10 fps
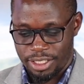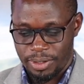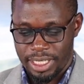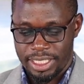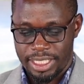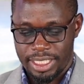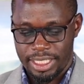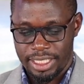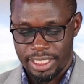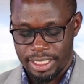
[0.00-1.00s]

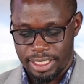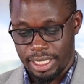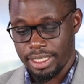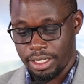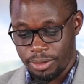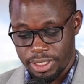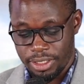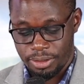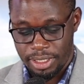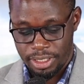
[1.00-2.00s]

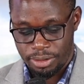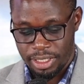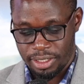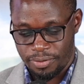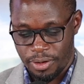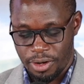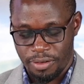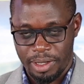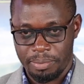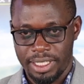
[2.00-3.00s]
2024
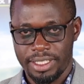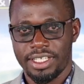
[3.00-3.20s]
November.